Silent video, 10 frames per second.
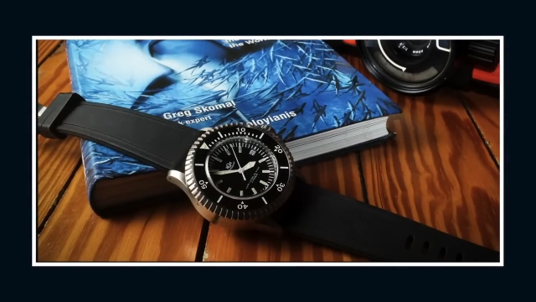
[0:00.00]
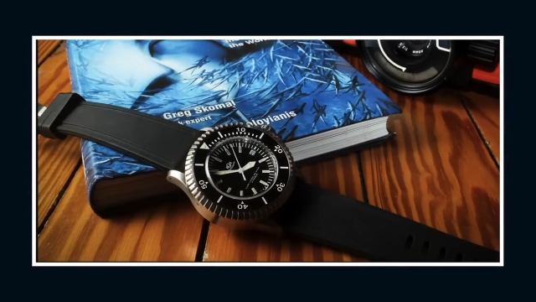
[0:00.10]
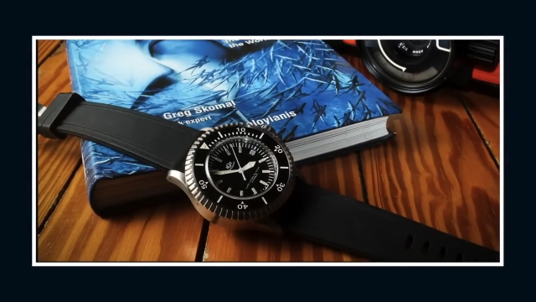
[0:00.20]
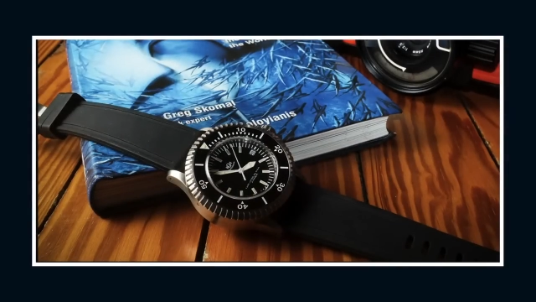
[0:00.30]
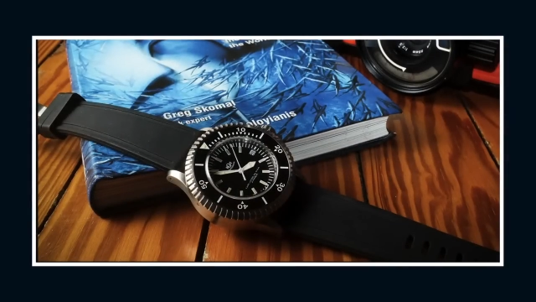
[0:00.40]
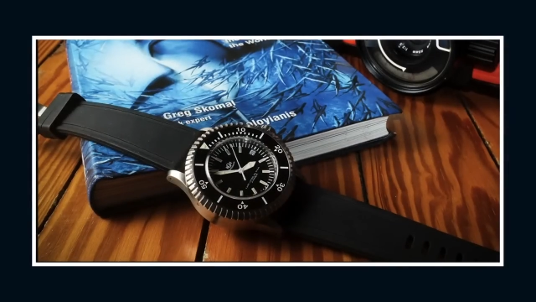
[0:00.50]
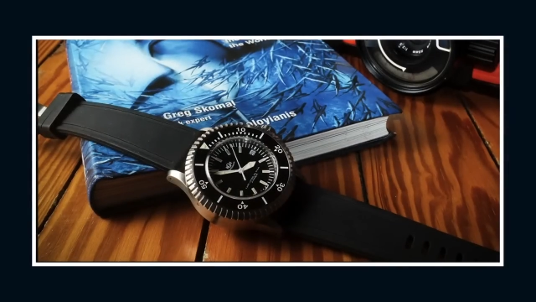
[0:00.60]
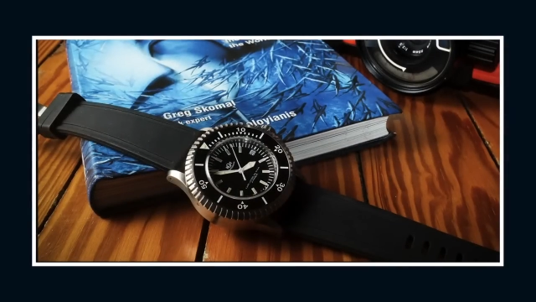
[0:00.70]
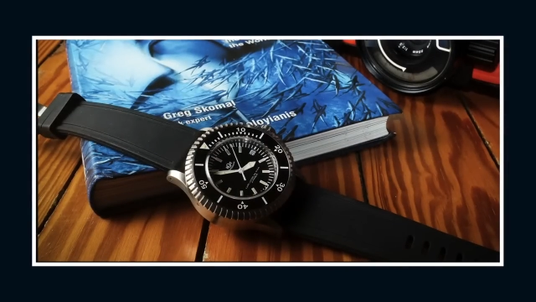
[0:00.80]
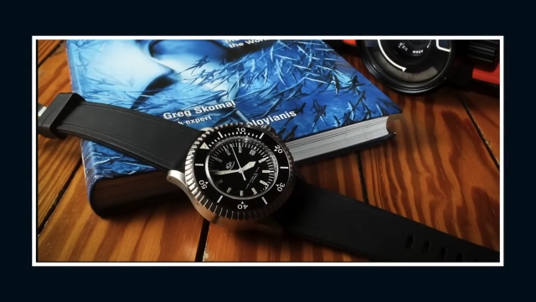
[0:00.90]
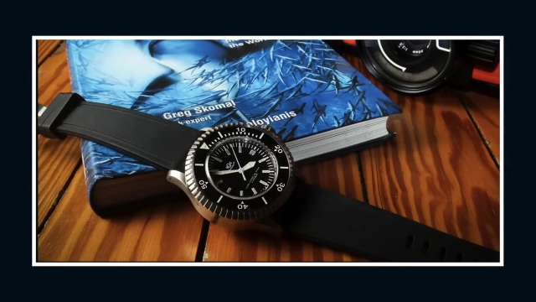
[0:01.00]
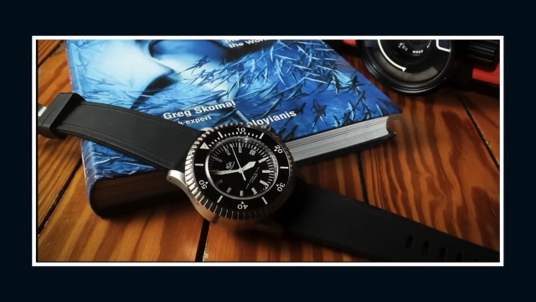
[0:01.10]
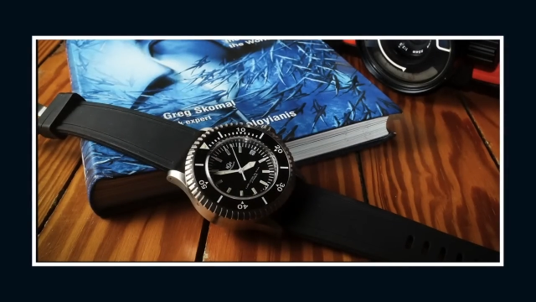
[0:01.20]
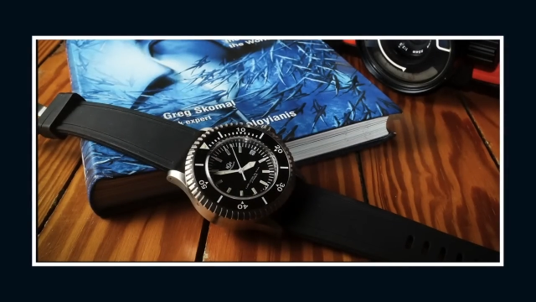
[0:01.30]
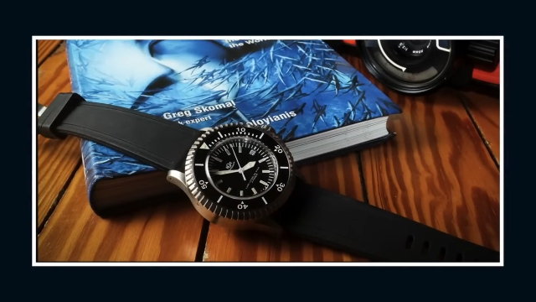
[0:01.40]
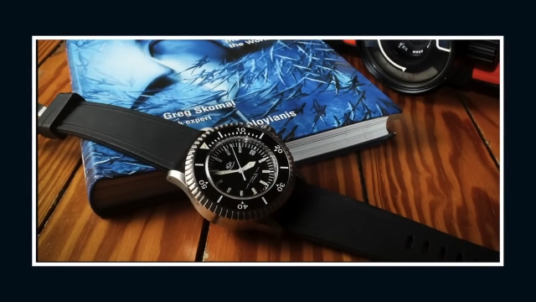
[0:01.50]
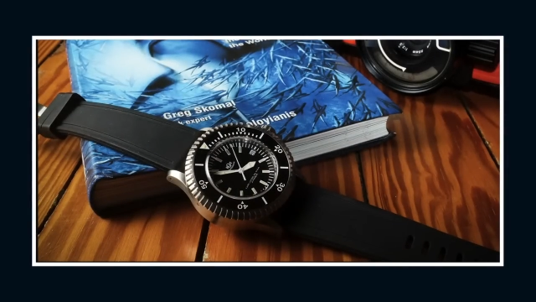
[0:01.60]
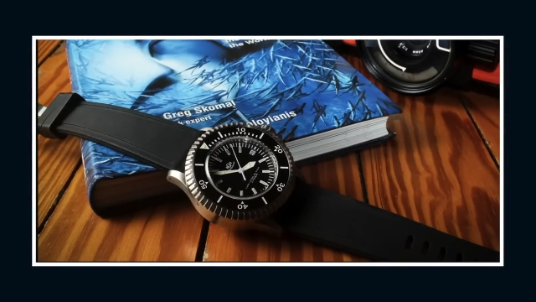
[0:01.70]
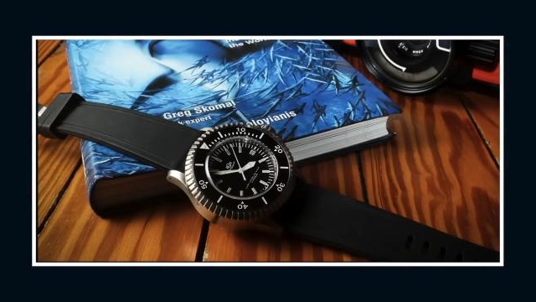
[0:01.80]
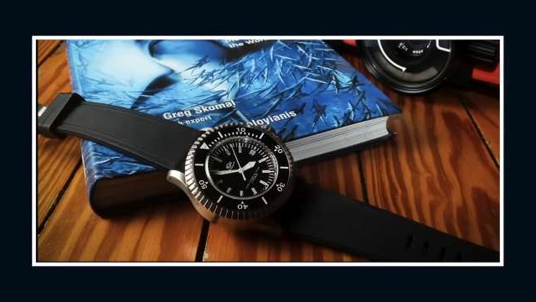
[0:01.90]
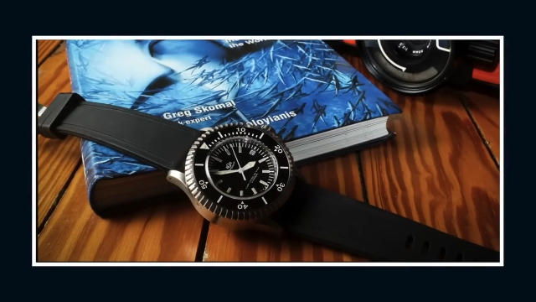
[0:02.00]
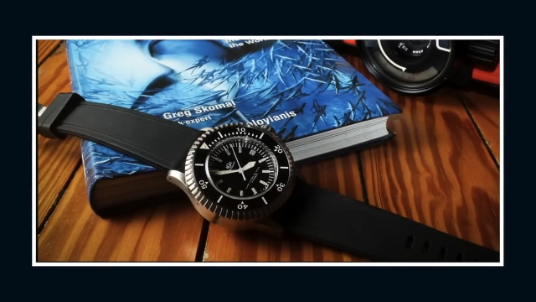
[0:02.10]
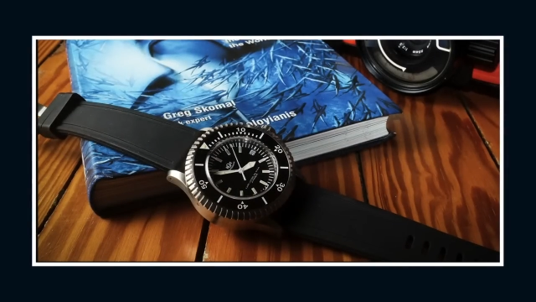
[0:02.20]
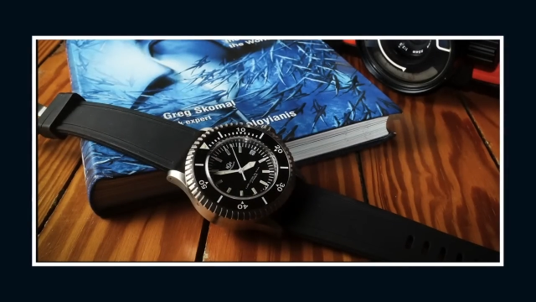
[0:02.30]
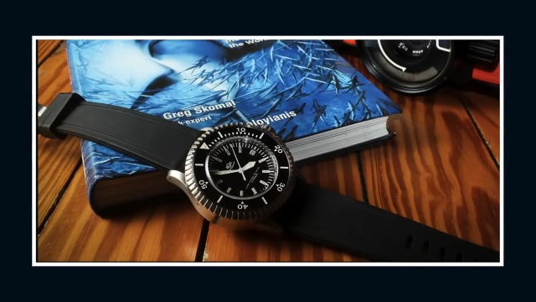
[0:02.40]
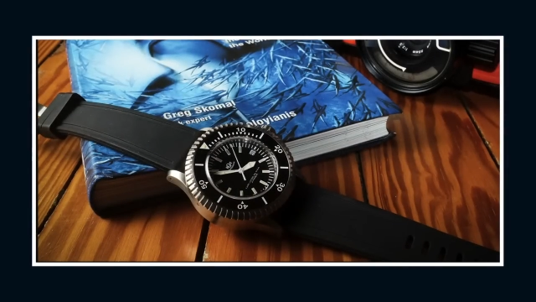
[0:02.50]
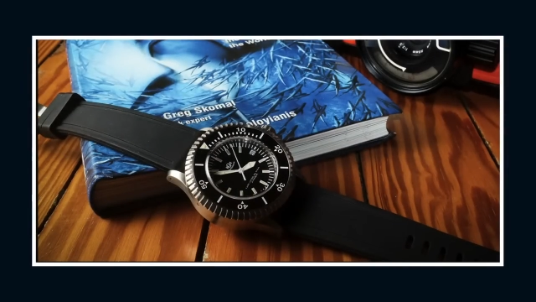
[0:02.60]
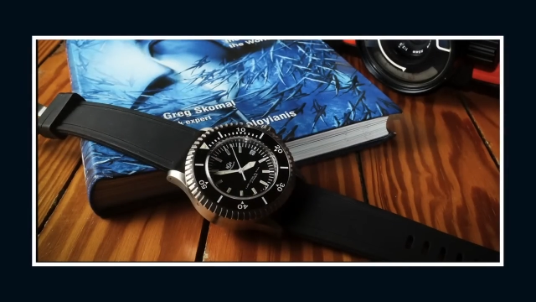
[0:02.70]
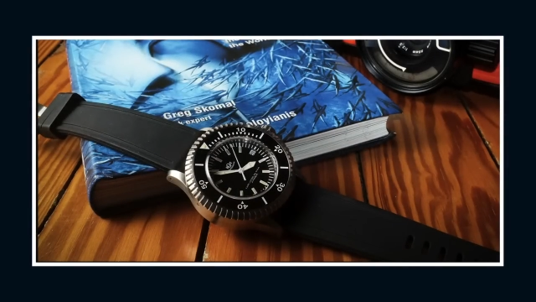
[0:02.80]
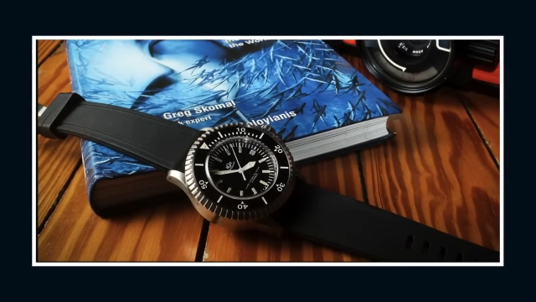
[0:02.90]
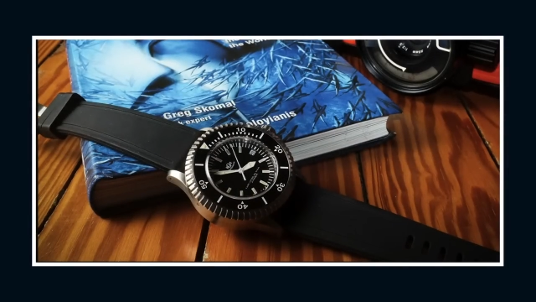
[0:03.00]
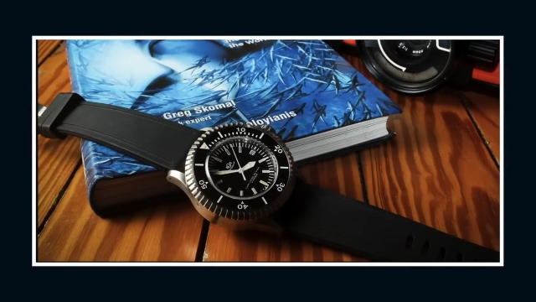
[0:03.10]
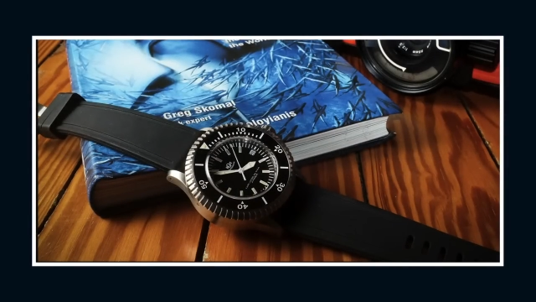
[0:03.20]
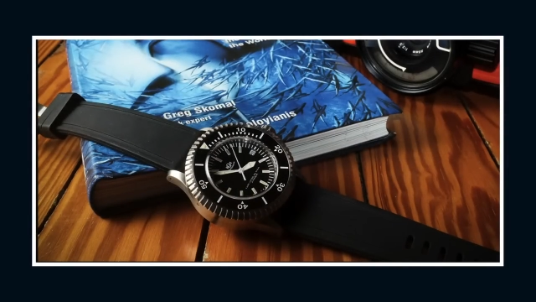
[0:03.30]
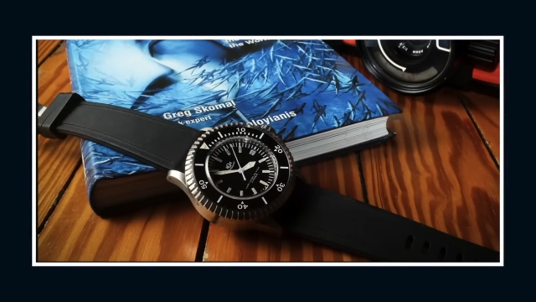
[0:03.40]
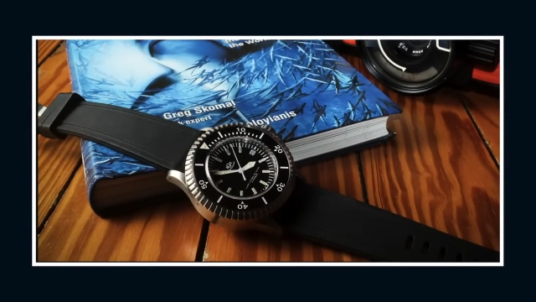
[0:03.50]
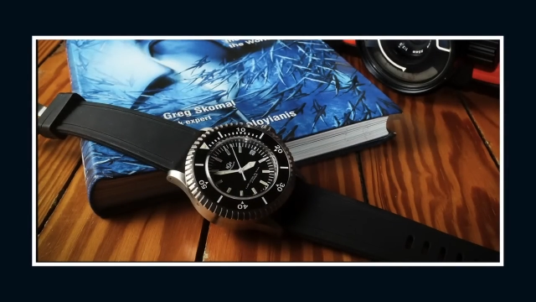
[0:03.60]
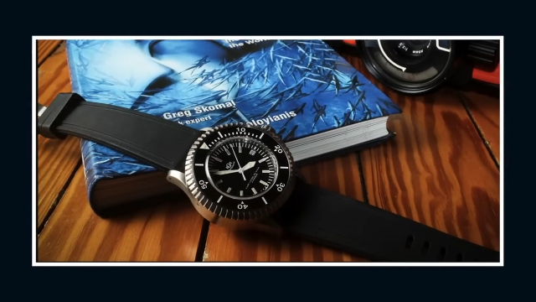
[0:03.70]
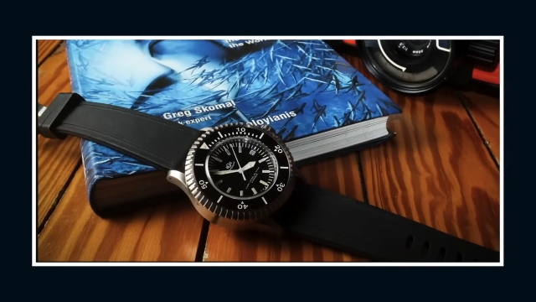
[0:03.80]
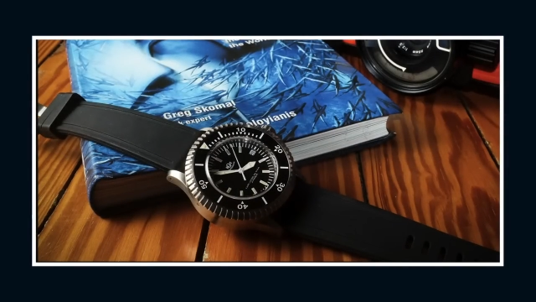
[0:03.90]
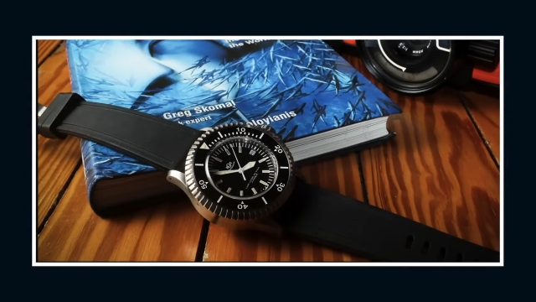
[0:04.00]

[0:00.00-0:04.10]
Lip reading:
Nobody's mouth can be seen.